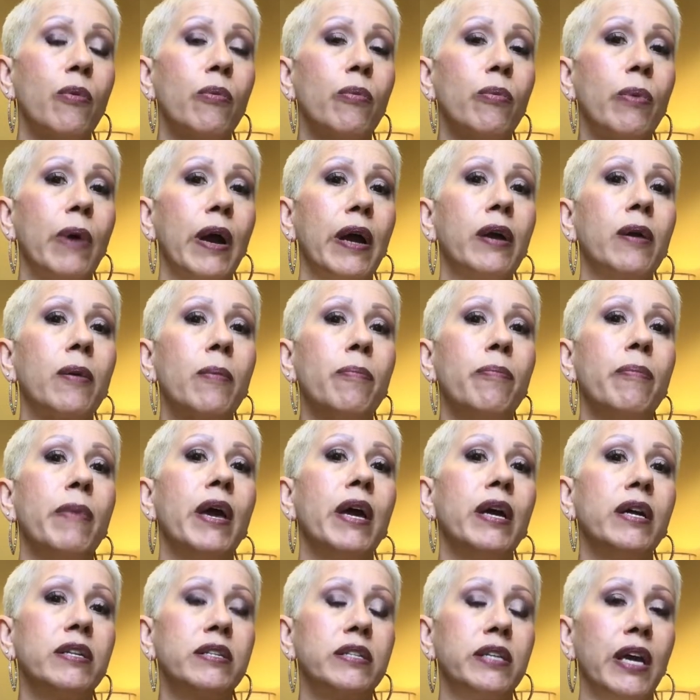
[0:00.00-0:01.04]

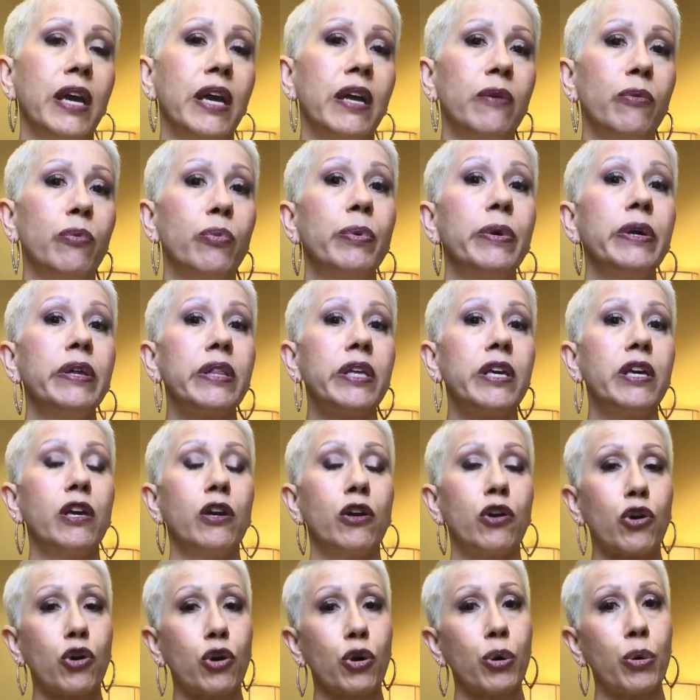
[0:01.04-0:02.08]
recommend and really
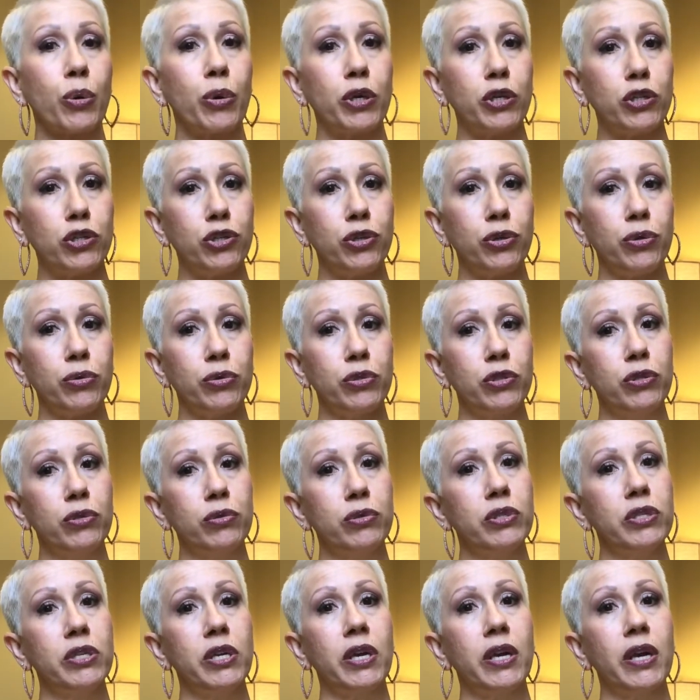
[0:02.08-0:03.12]
encourage you to
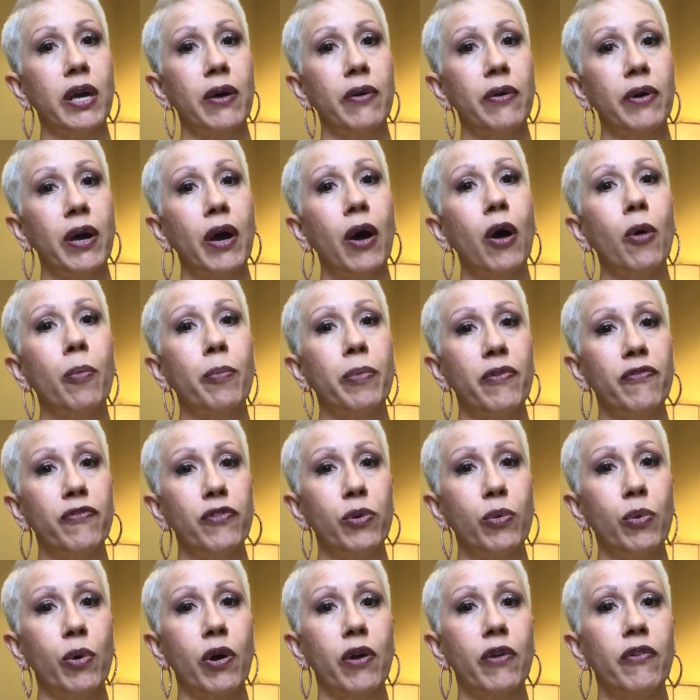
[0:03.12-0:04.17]
seek out help if
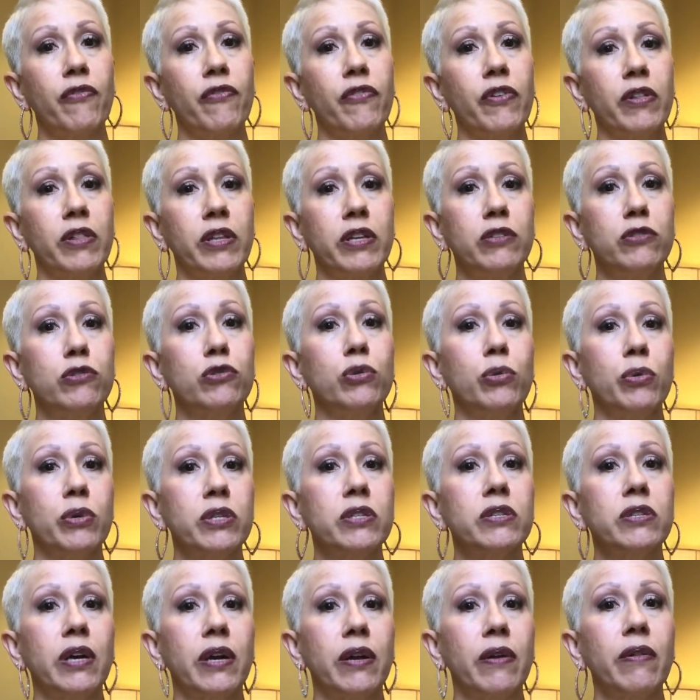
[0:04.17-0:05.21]
you are feeling
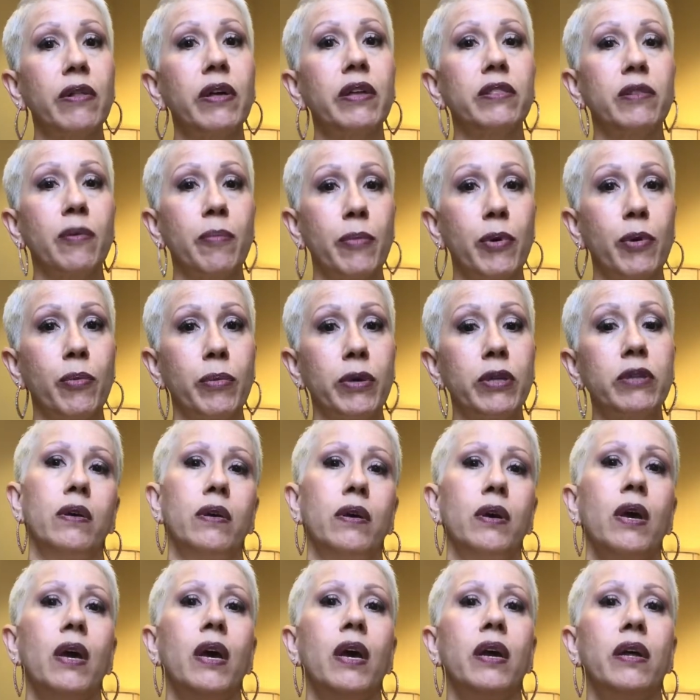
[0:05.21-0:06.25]
suicidal at the moment.
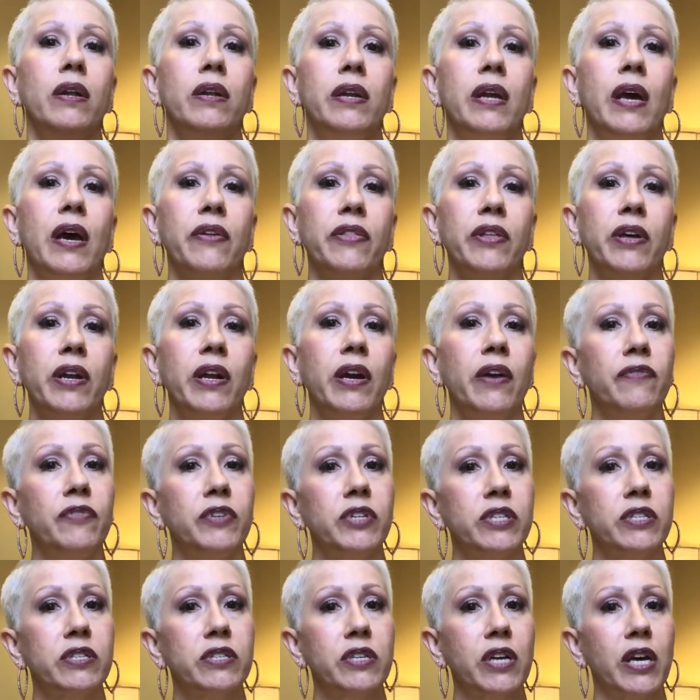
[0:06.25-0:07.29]
Now that I've
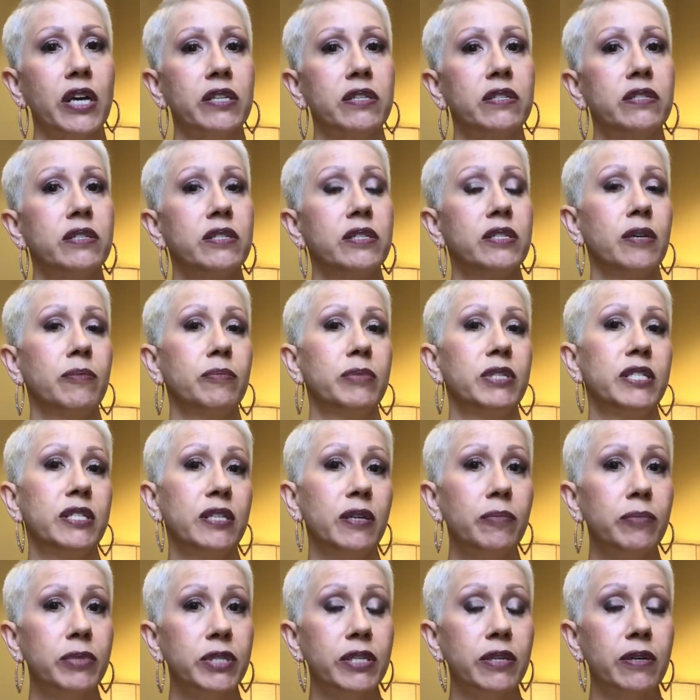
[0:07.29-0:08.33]
discussed some
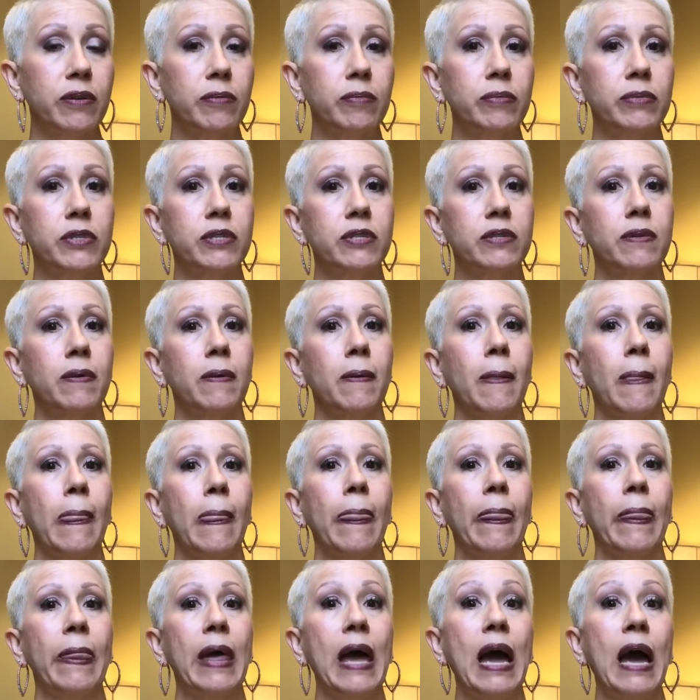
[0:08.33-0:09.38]
symptoms,
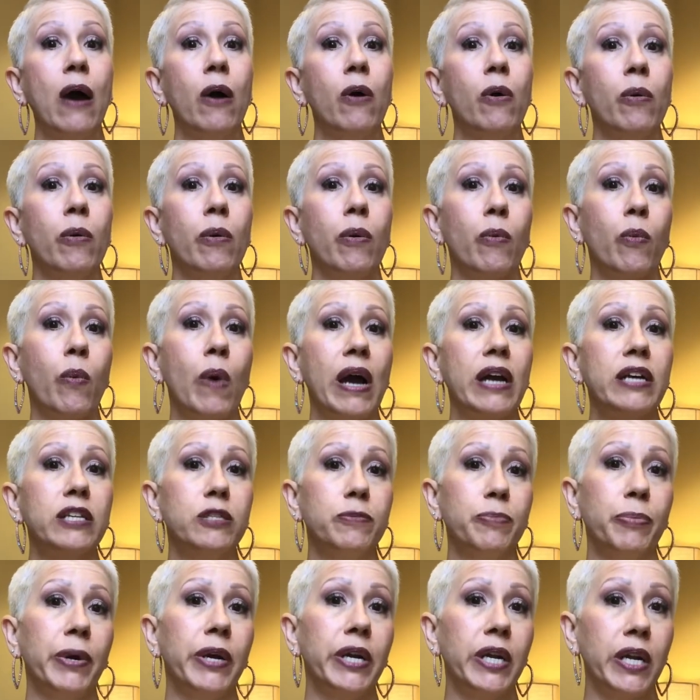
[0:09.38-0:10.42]
how
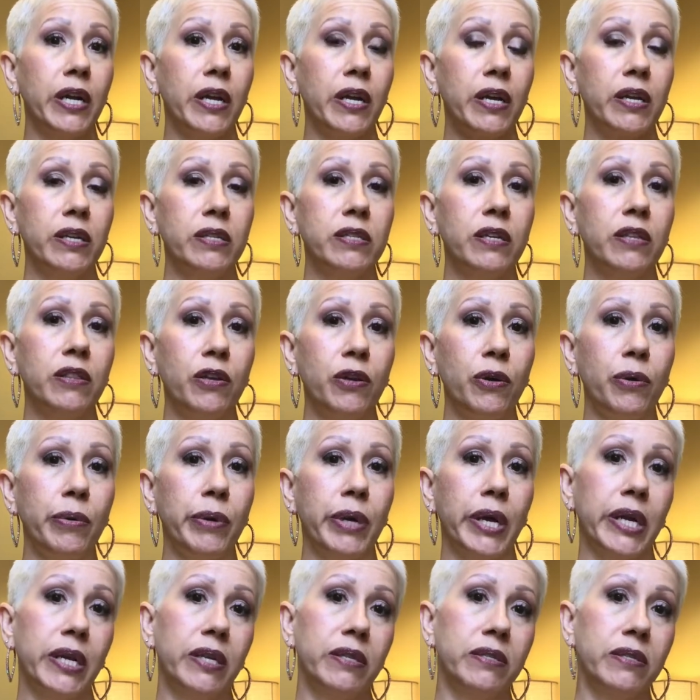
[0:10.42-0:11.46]
widespread it is in the
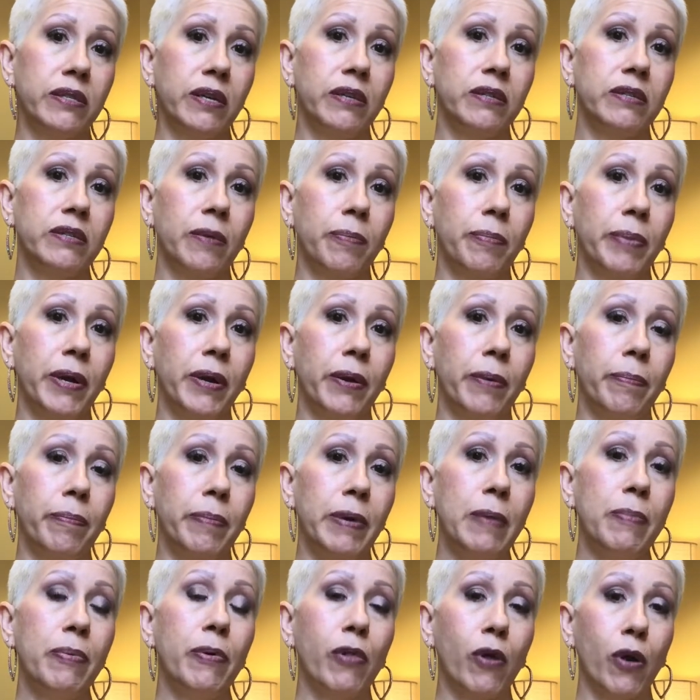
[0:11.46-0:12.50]
United States that
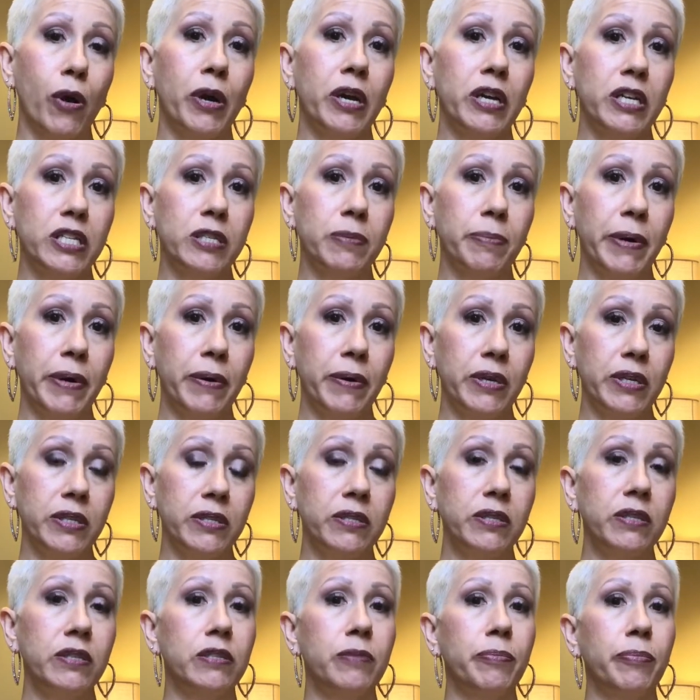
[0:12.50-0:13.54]
people are
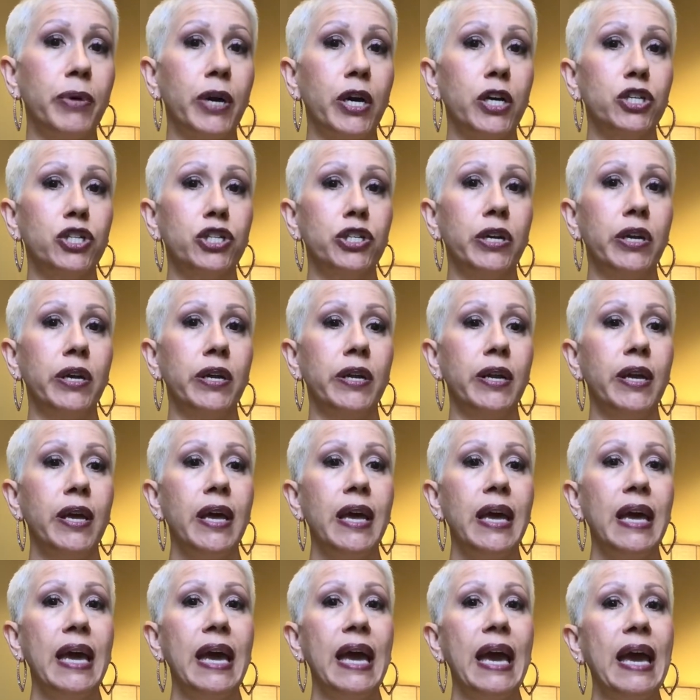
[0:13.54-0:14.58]
experiencing depression,
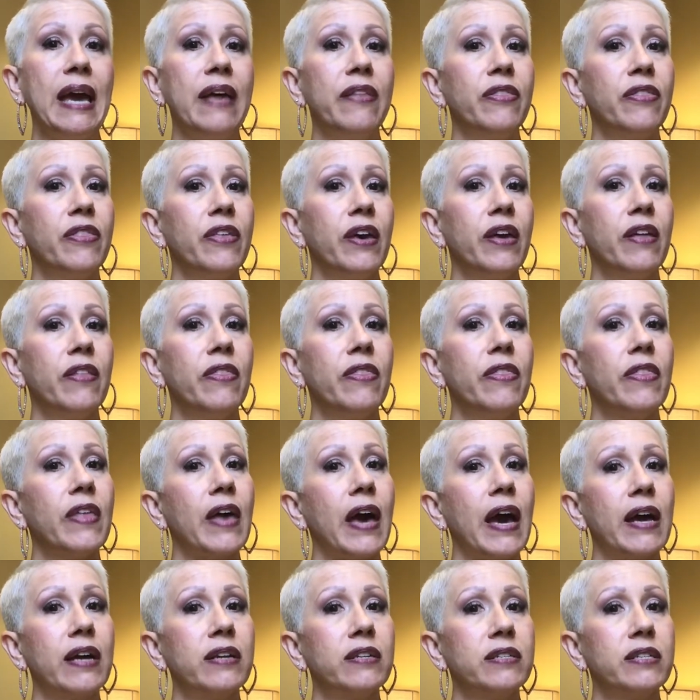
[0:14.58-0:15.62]
and then
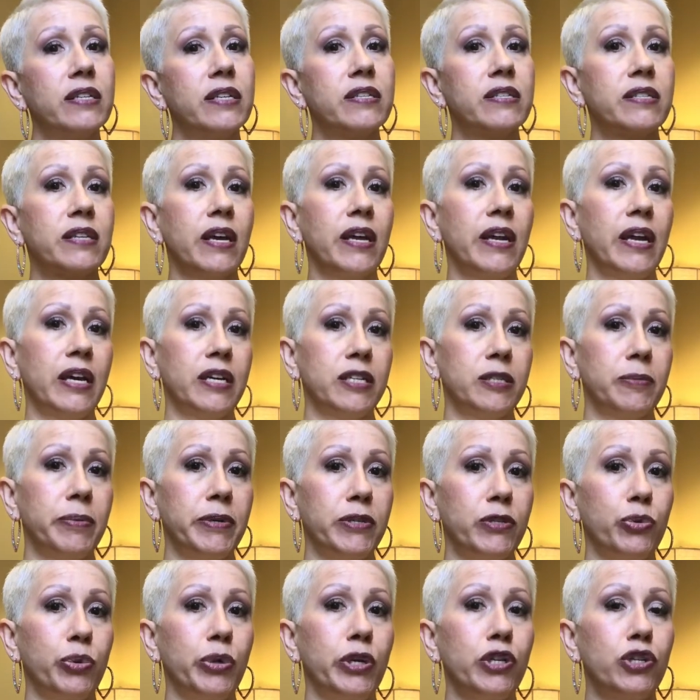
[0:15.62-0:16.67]
that disconnect
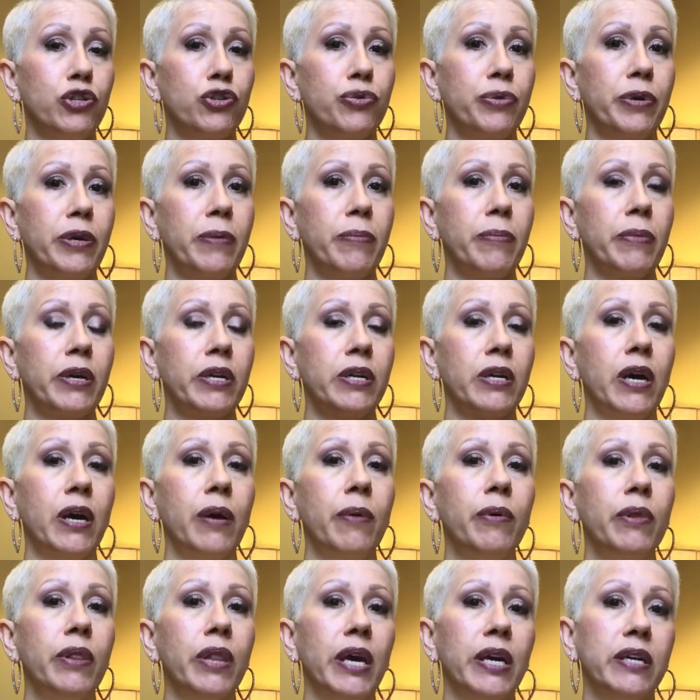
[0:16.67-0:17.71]
between treatment, I
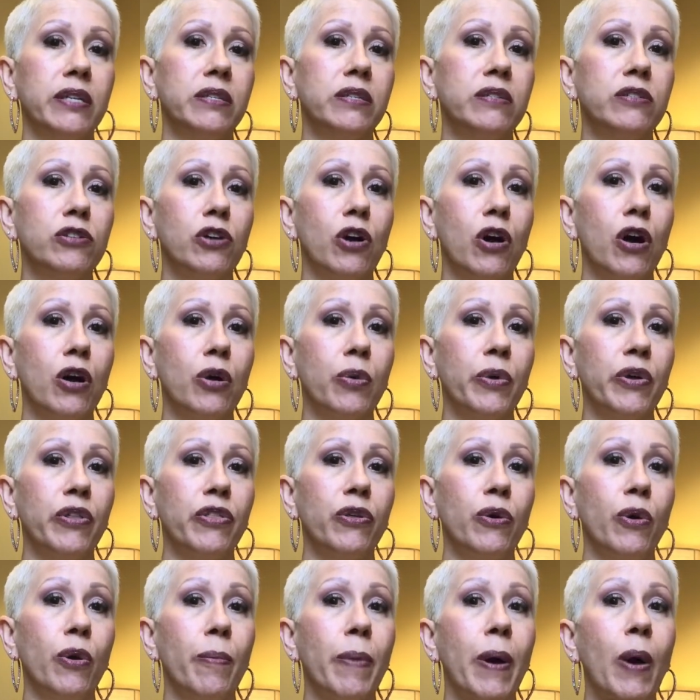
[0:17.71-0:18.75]
would like to talk
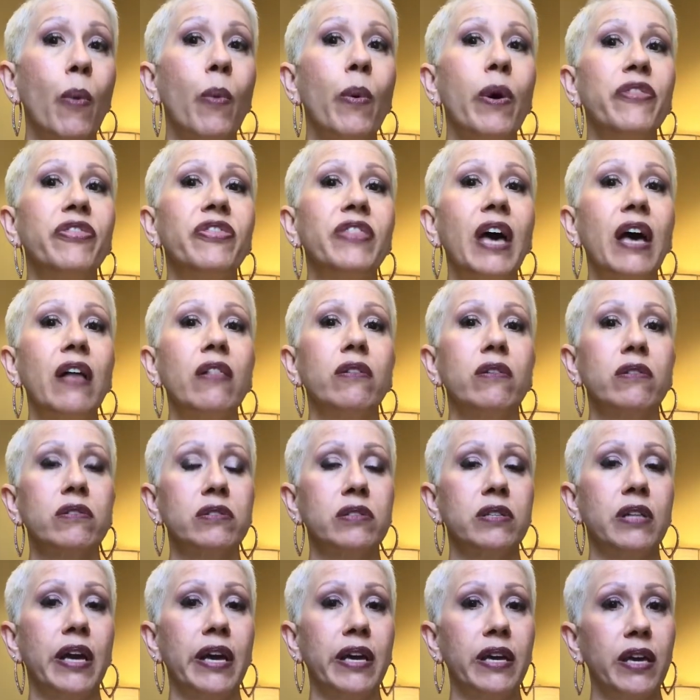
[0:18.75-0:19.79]
with you about what that
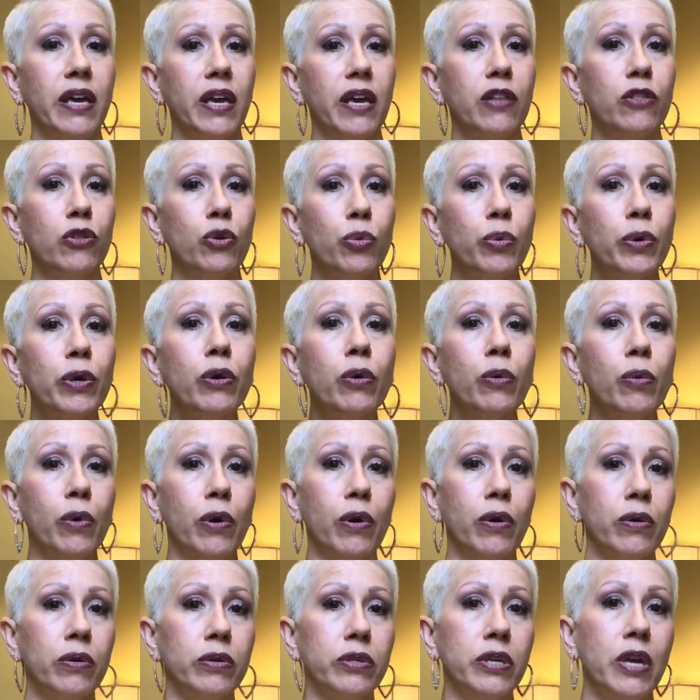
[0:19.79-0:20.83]
looks like in the real
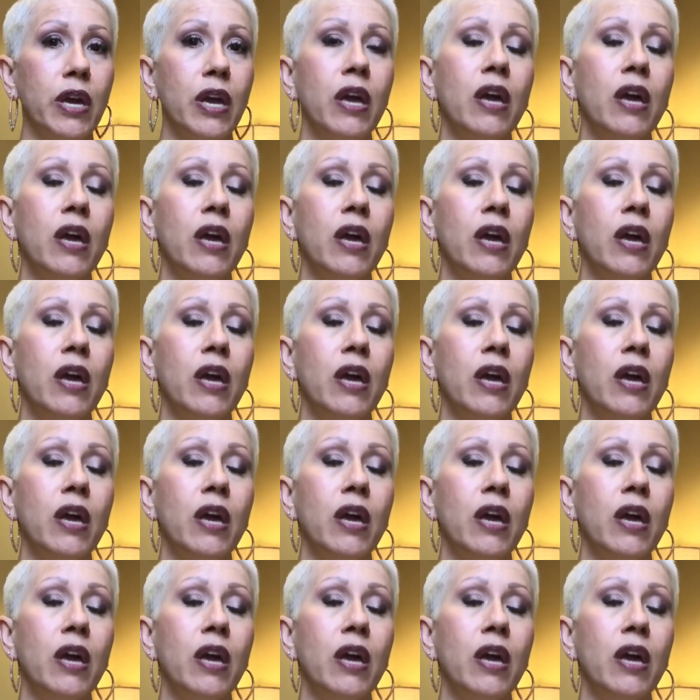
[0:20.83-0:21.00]
world.